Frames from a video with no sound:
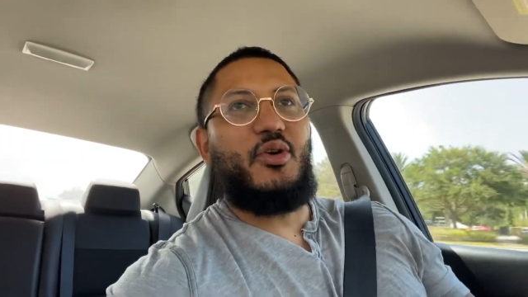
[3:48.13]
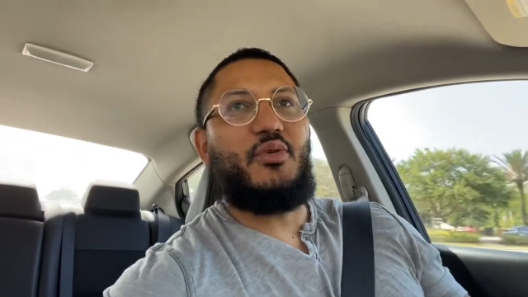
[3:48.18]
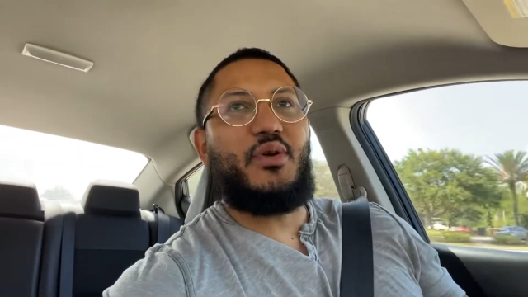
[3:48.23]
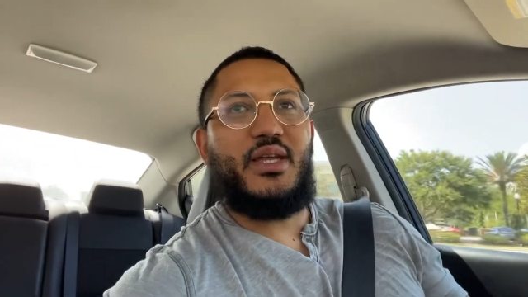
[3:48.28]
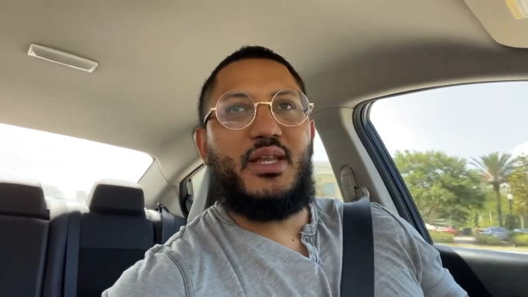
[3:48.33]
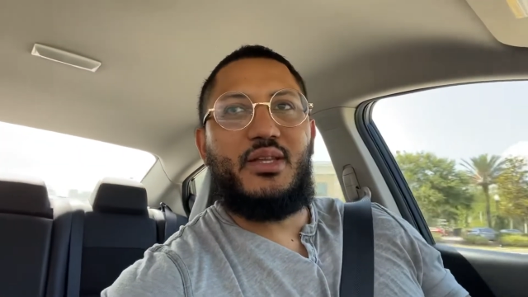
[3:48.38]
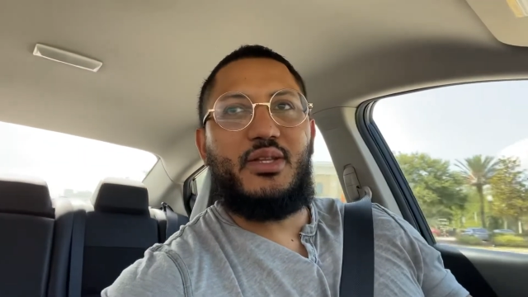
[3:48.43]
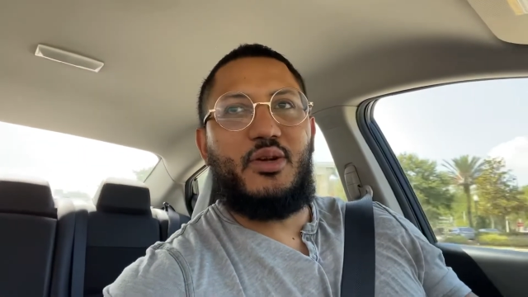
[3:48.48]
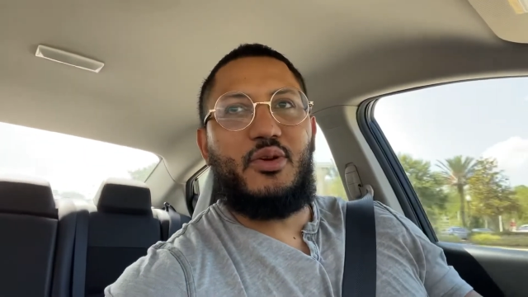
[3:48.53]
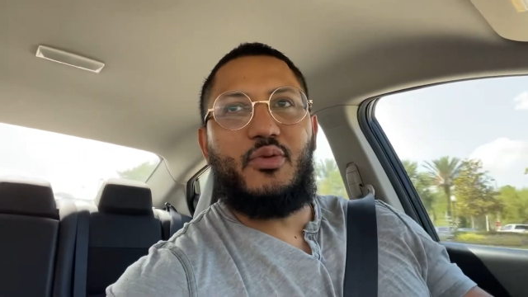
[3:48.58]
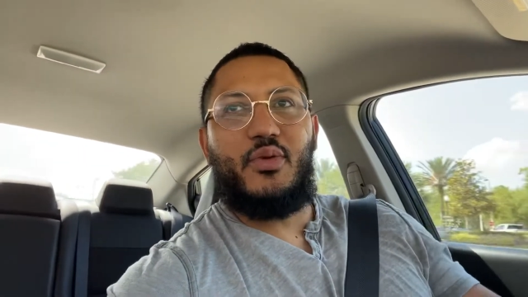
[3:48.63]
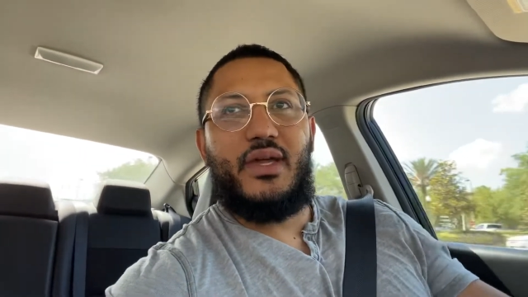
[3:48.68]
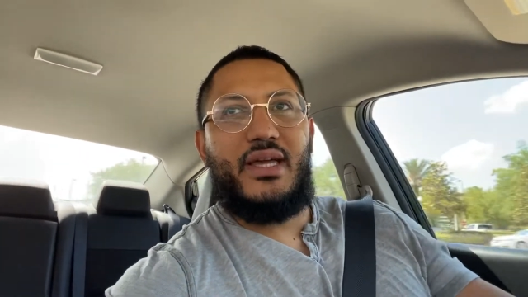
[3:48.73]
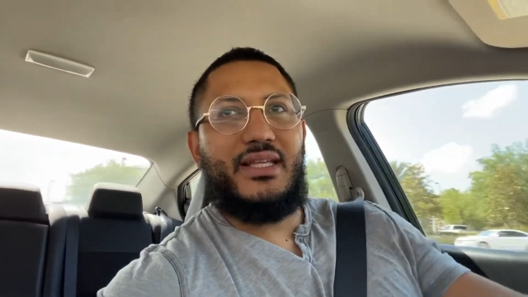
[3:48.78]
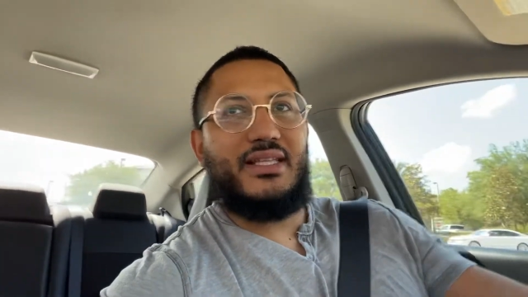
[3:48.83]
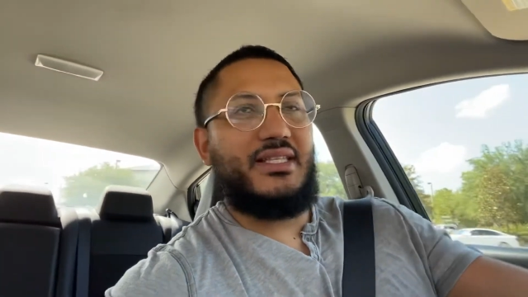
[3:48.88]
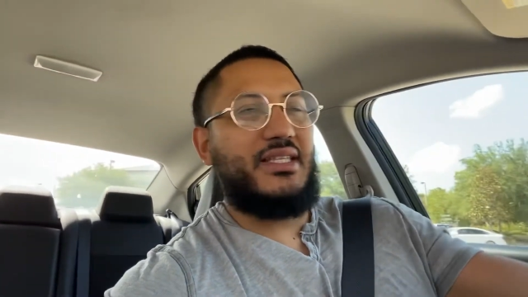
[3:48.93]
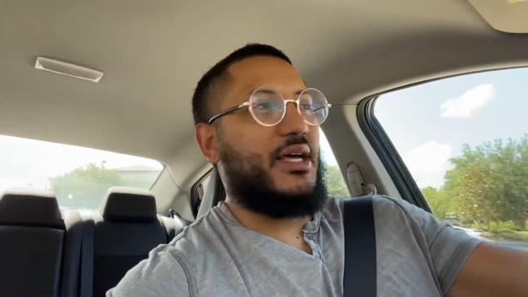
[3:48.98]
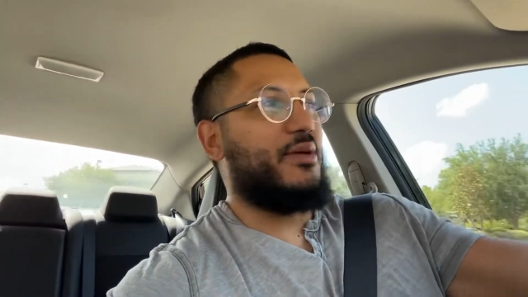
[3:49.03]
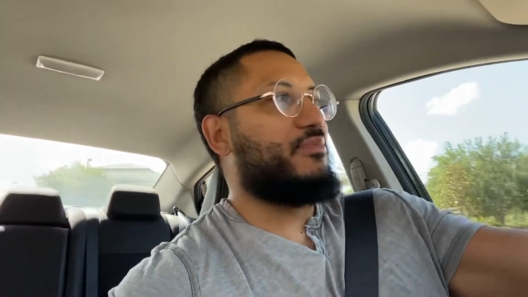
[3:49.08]
get a degree in
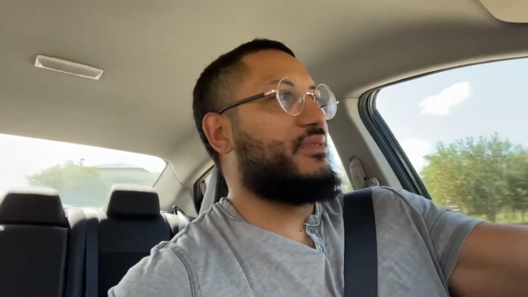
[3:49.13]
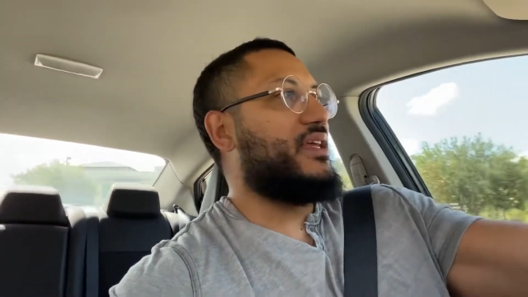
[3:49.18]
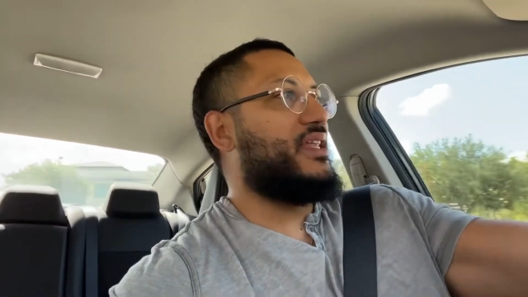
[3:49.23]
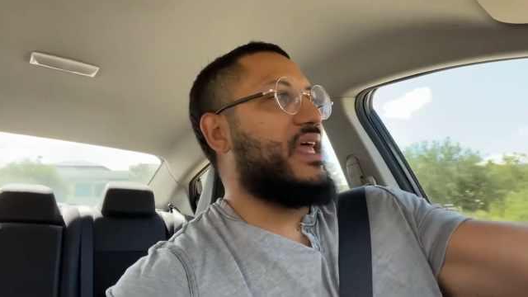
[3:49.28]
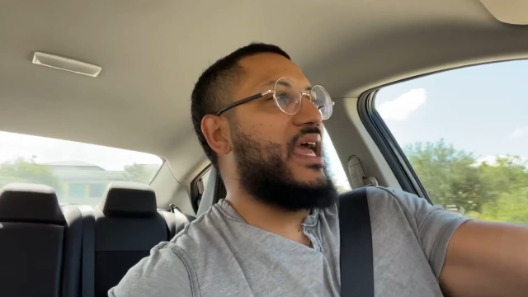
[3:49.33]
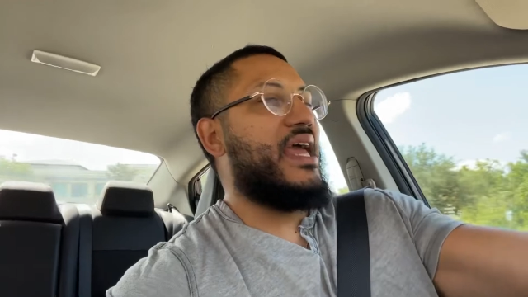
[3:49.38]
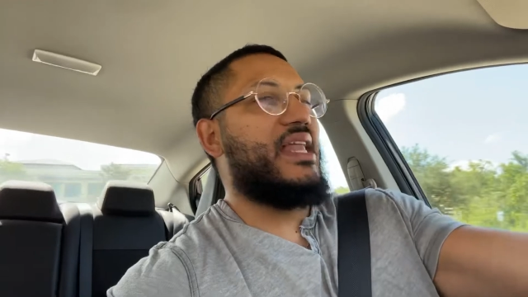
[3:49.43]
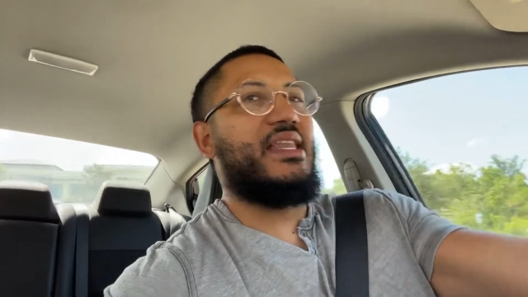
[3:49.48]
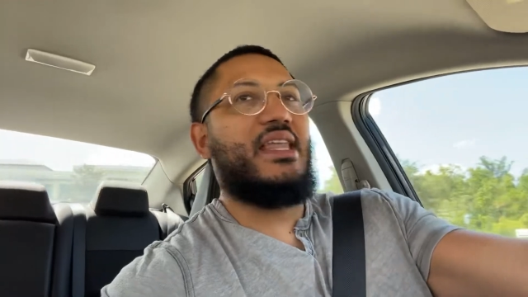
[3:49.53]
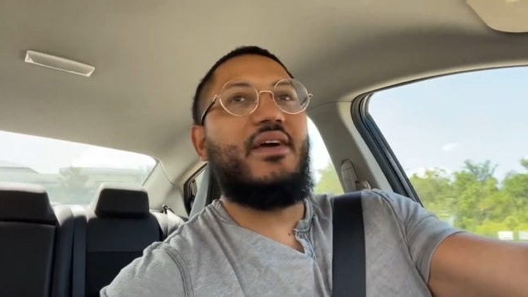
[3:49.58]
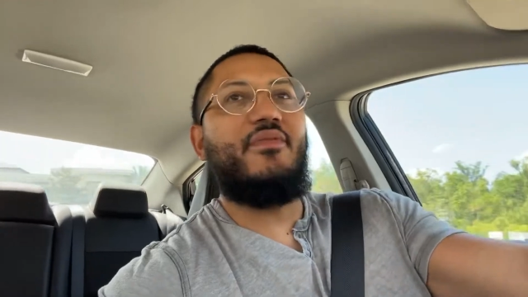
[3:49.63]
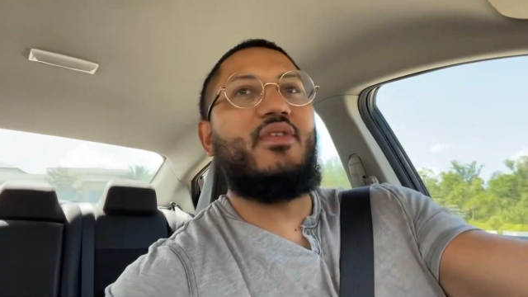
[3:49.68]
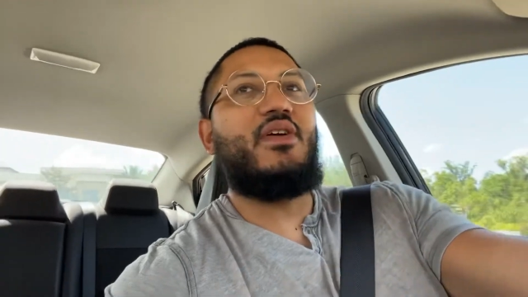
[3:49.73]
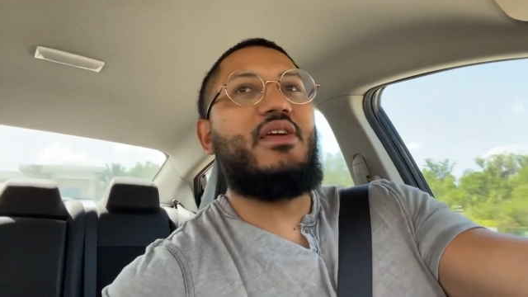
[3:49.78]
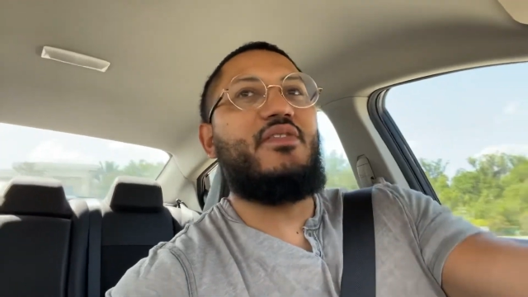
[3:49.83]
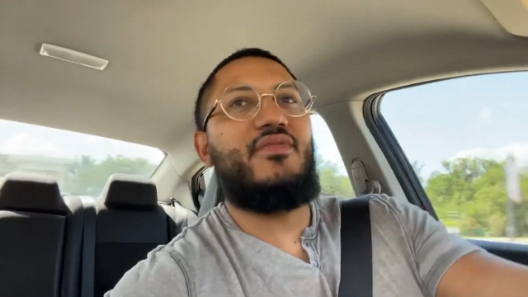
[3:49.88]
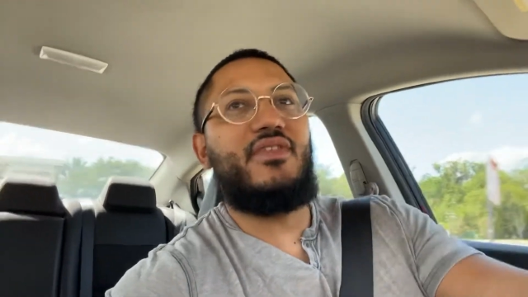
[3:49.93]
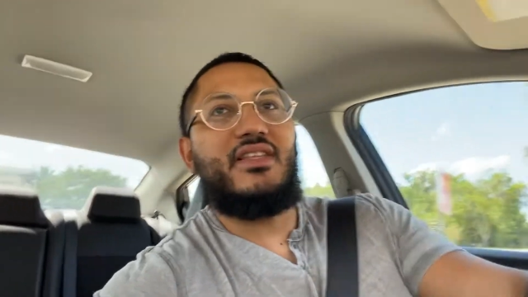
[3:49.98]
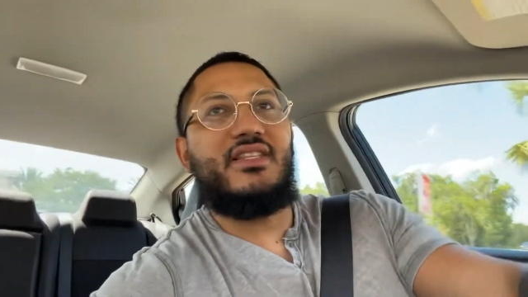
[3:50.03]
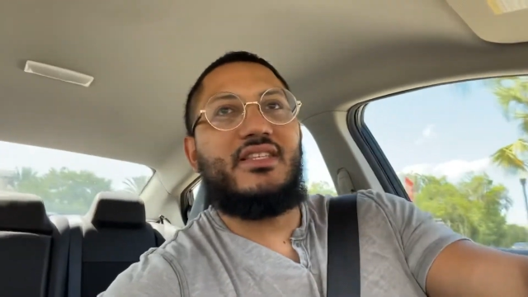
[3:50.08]
something and never
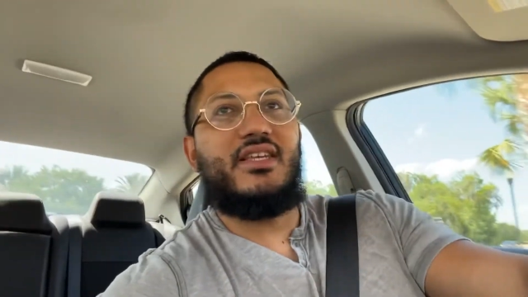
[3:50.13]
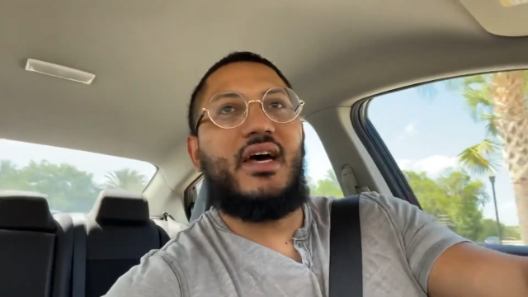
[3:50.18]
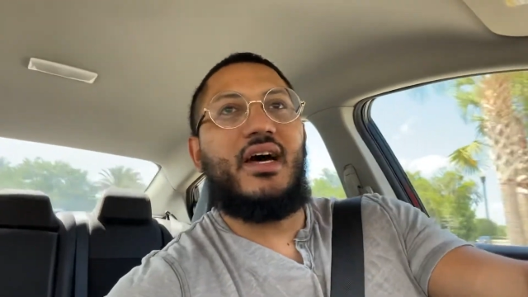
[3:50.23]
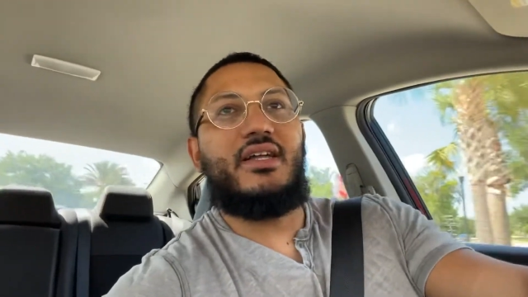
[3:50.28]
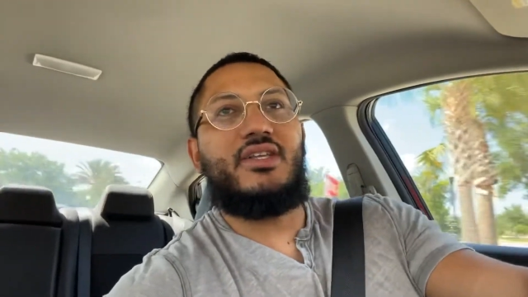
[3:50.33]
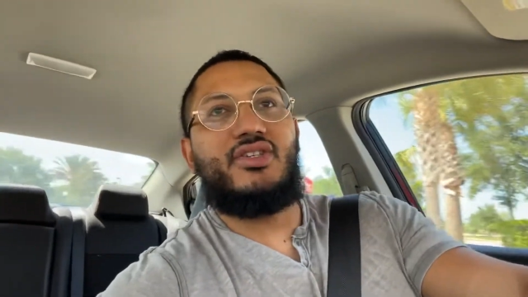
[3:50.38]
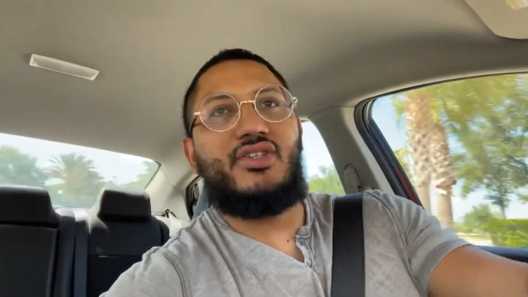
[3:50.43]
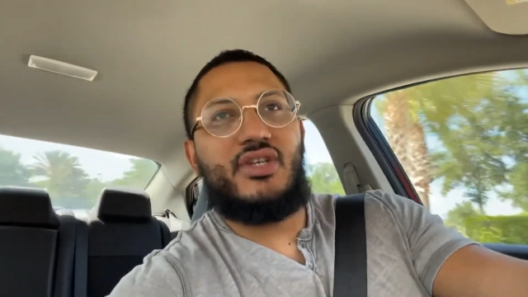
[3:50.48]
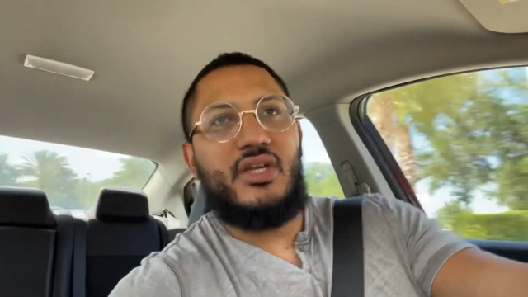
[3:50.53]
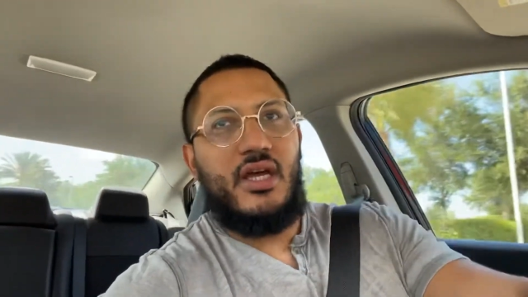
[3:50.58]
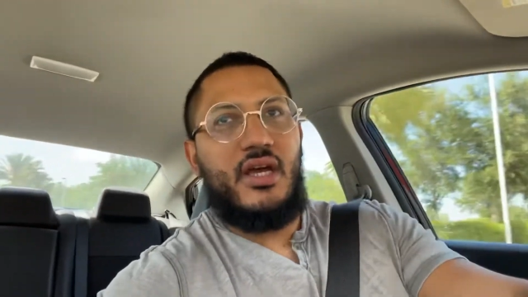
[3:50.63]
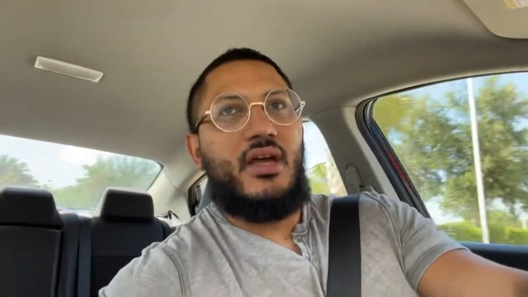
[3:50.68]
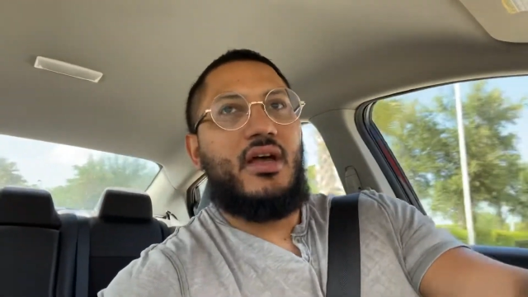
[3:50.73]
even touch